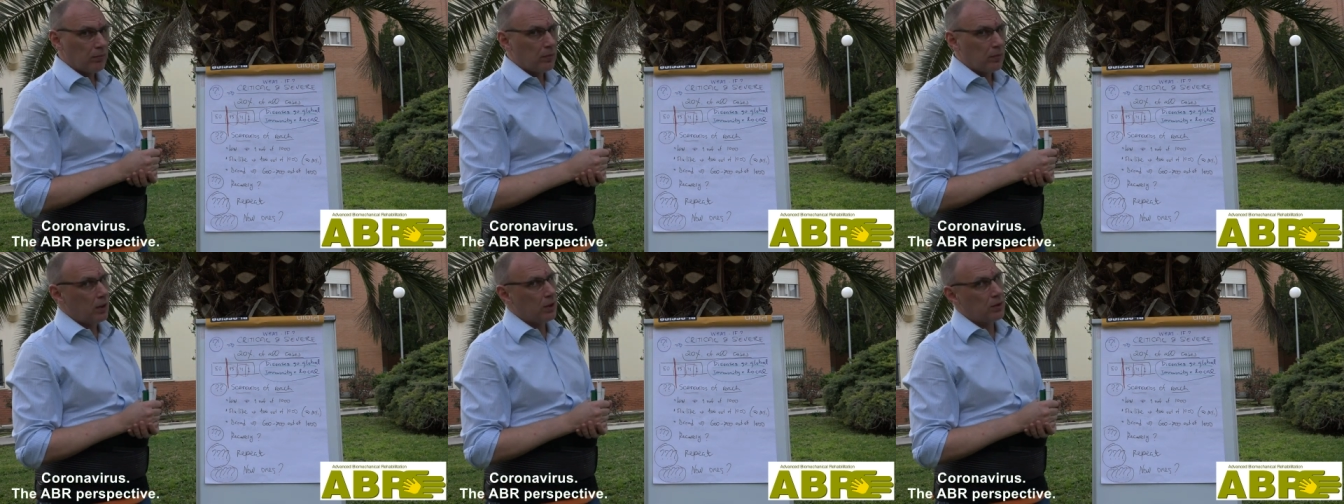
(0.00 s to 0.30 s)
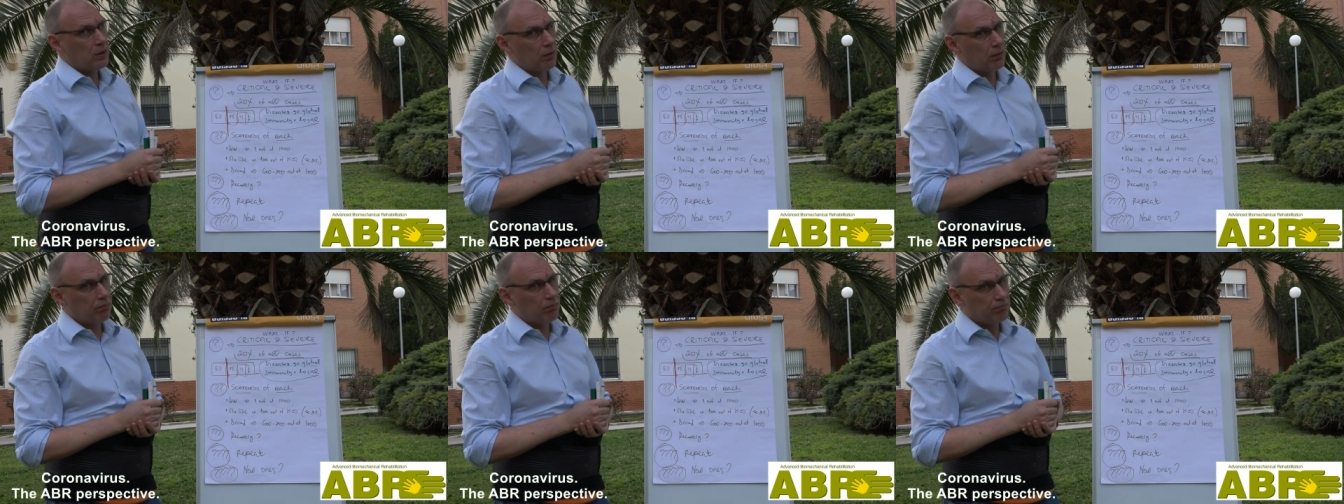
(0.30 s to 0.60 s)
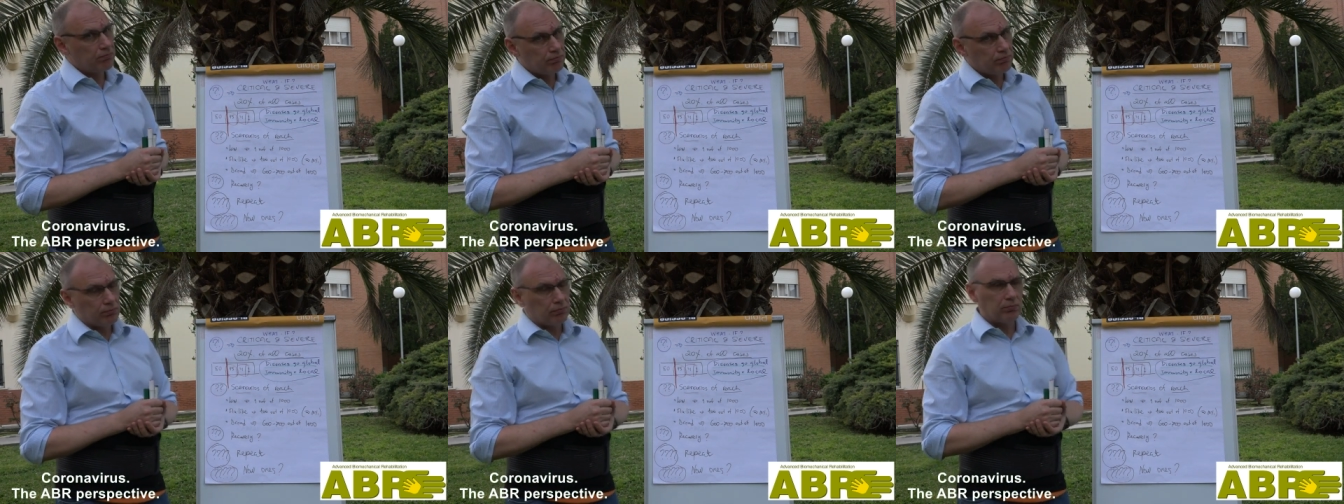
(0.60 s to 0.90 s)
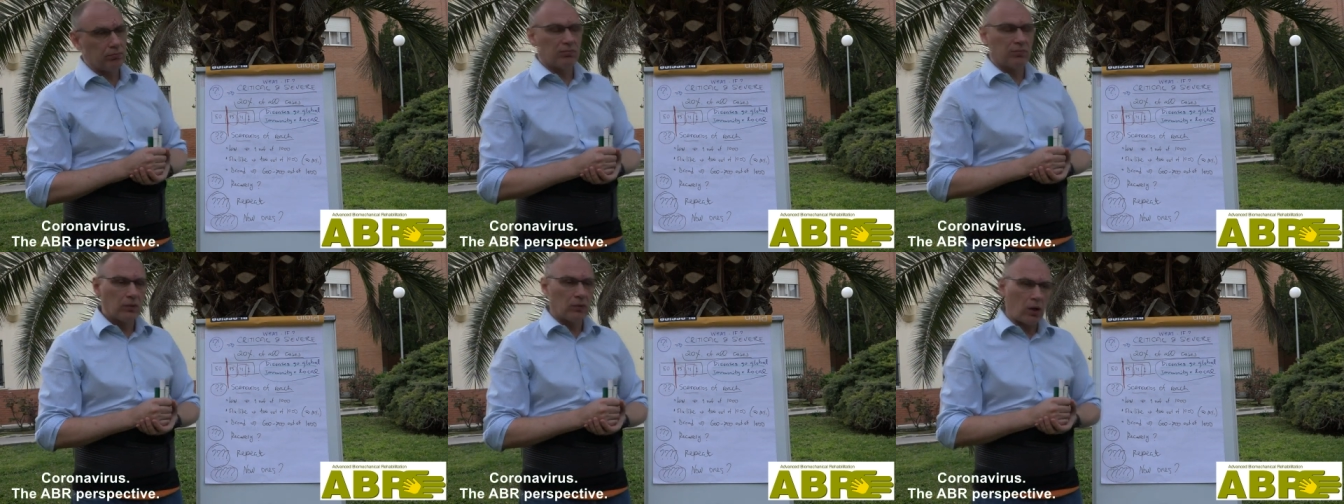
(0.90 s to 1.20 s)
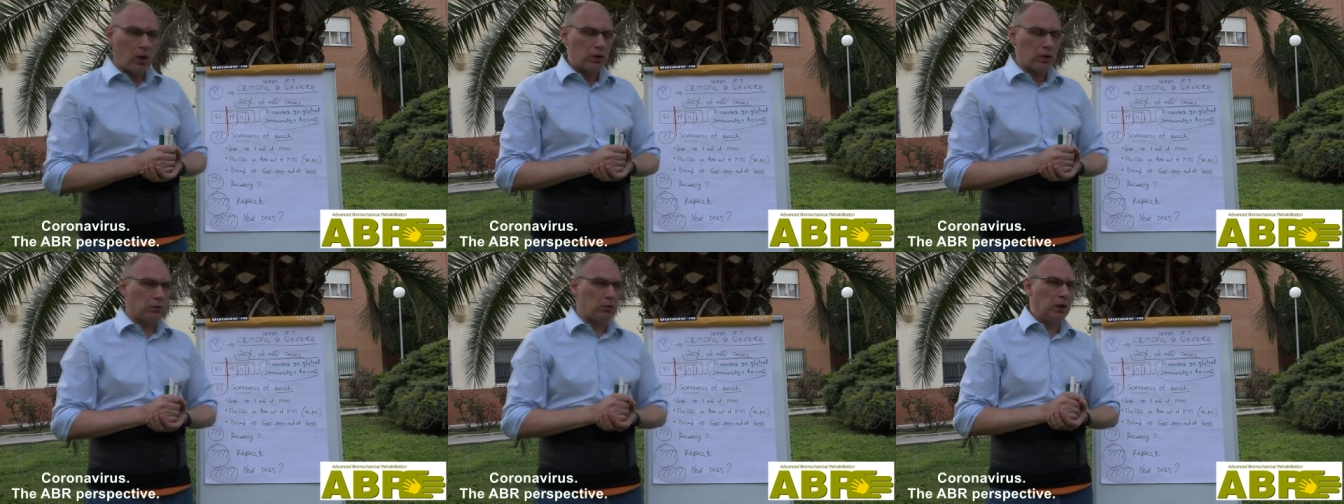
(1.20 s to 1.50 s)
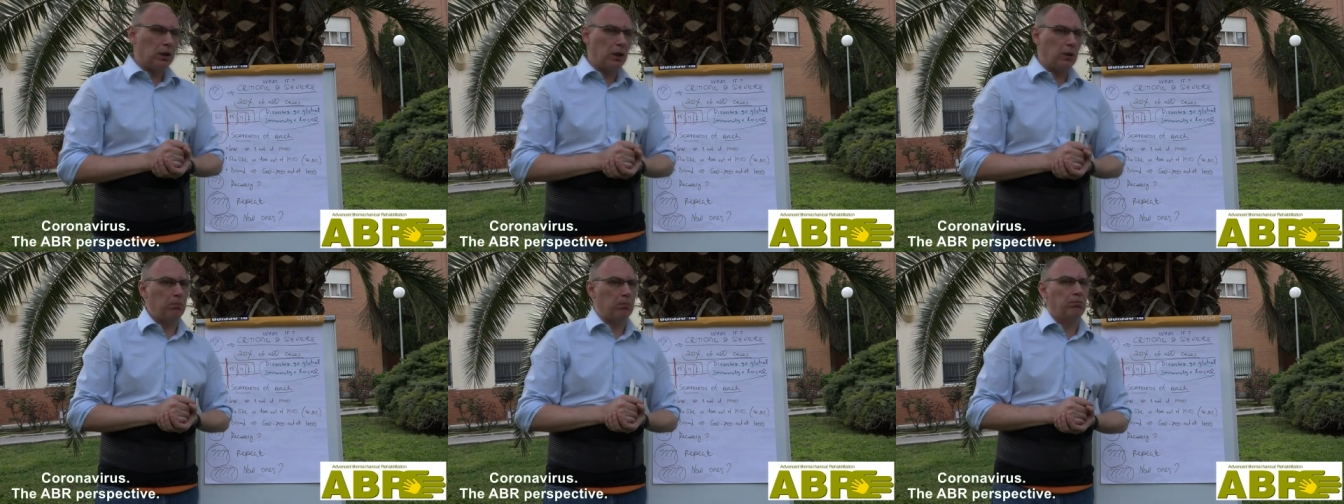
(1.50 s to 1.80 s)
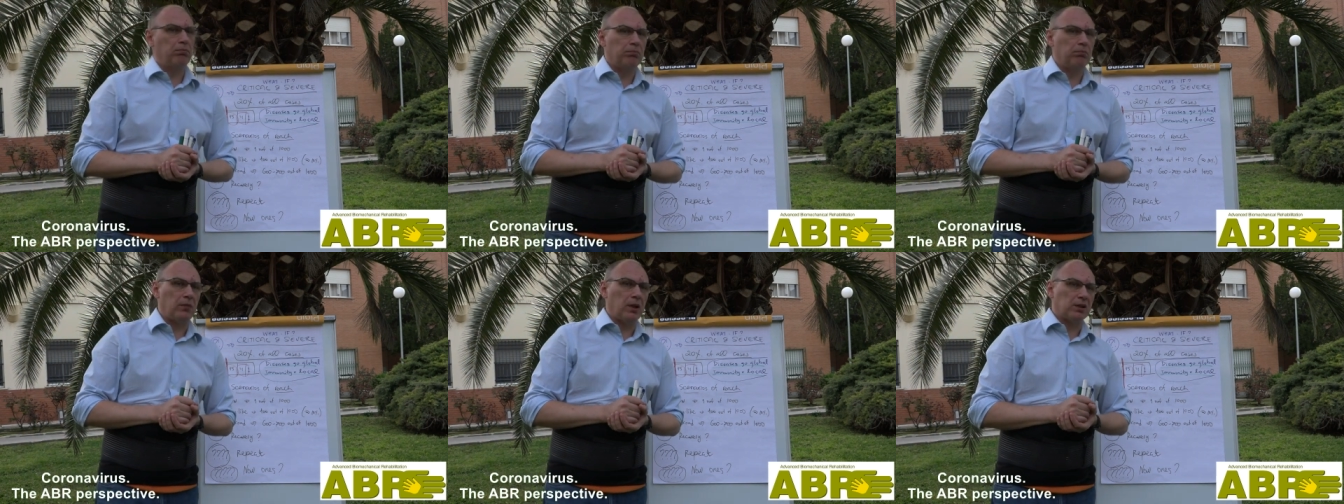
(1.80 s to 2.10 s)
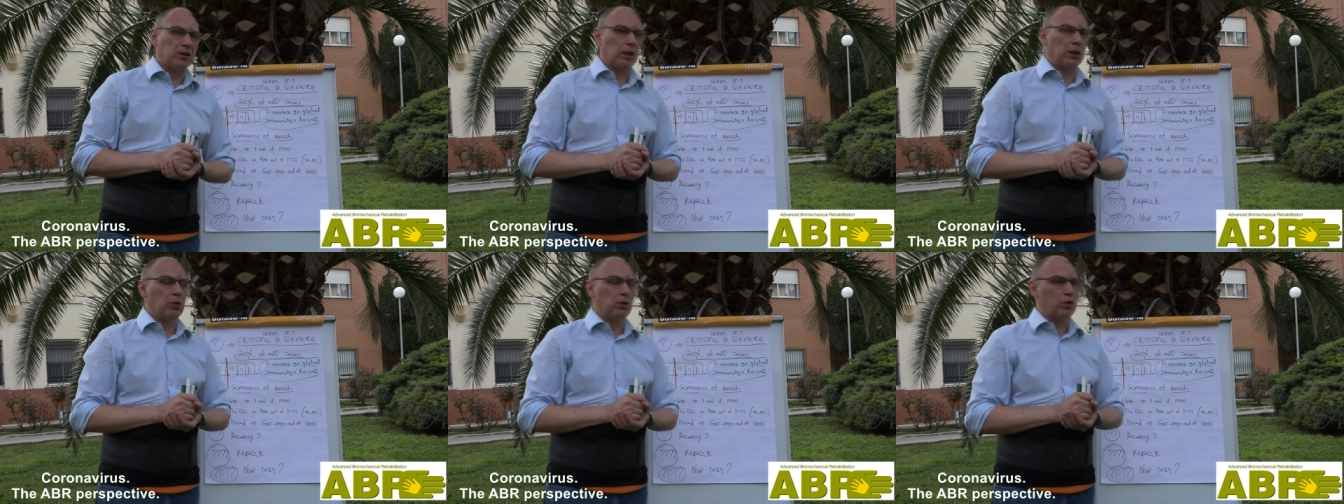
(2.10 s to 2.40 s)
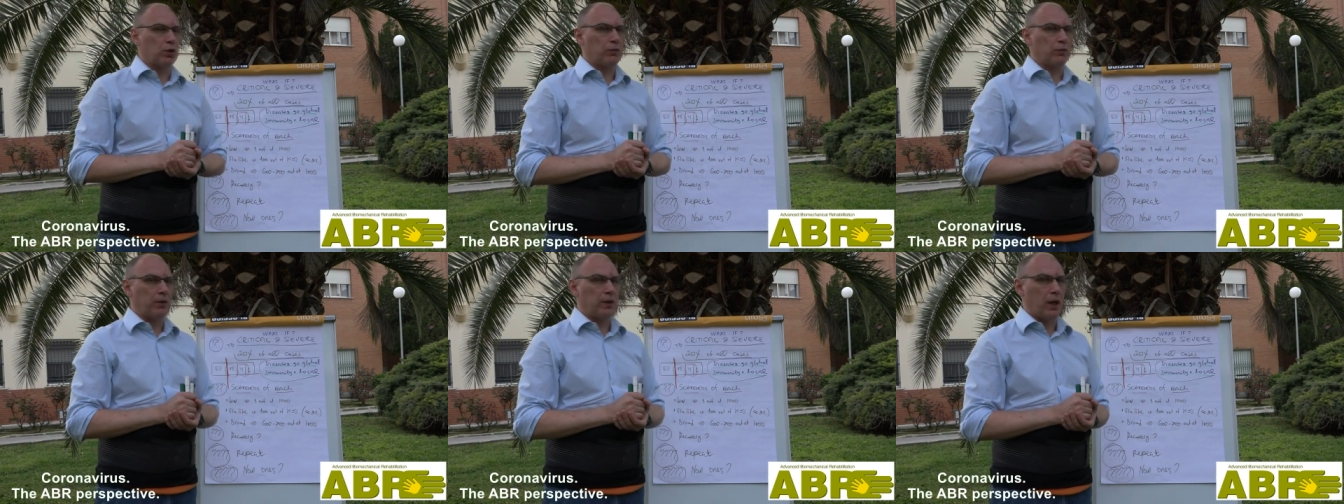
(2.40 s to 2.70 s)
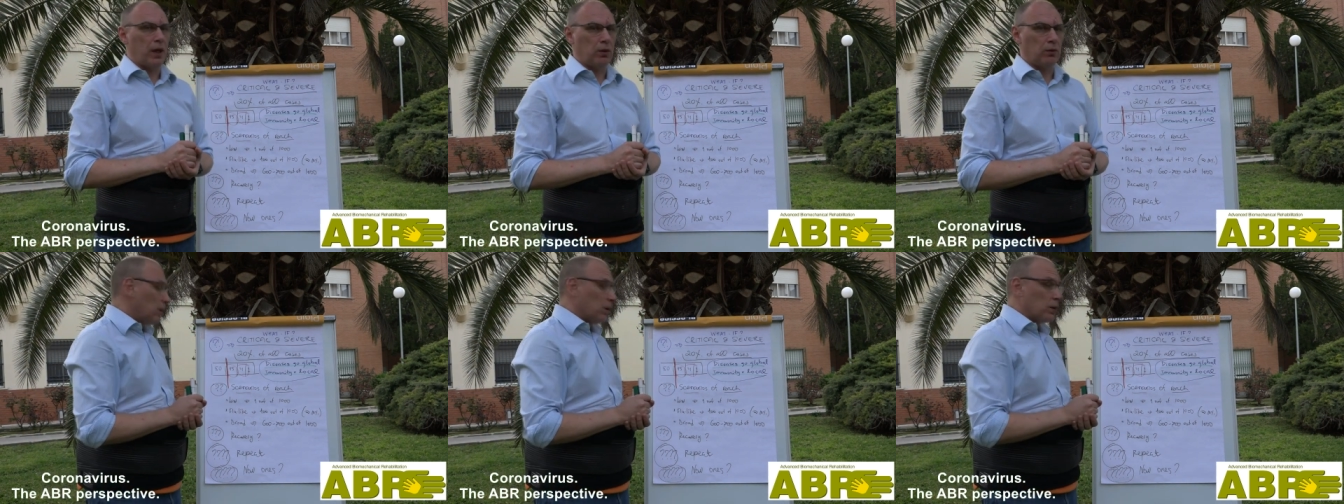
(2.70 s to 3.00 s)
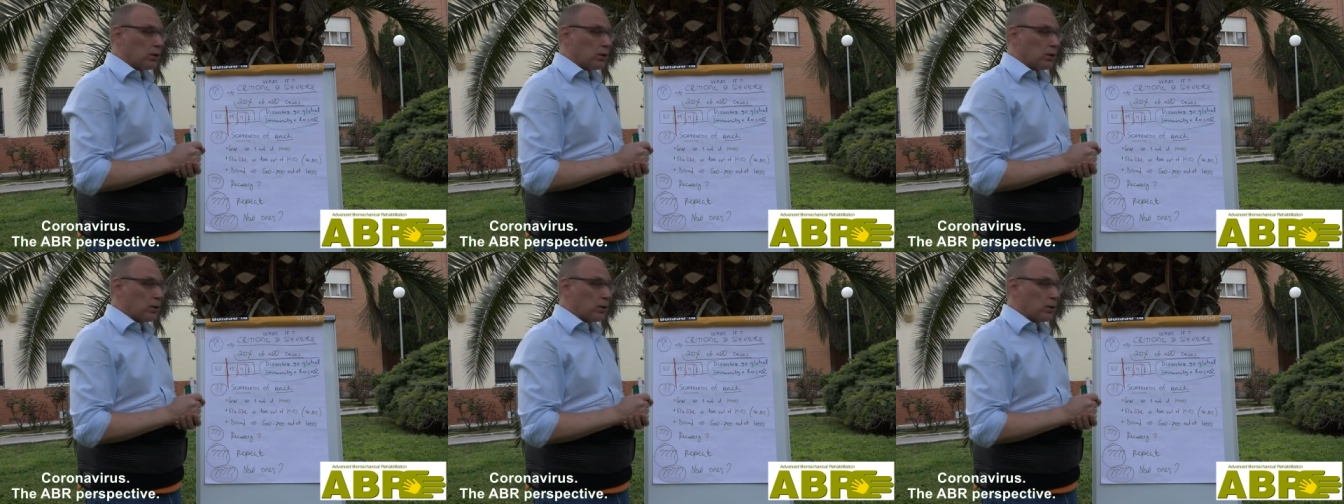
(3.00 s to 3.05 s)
is a, not really a solution for now.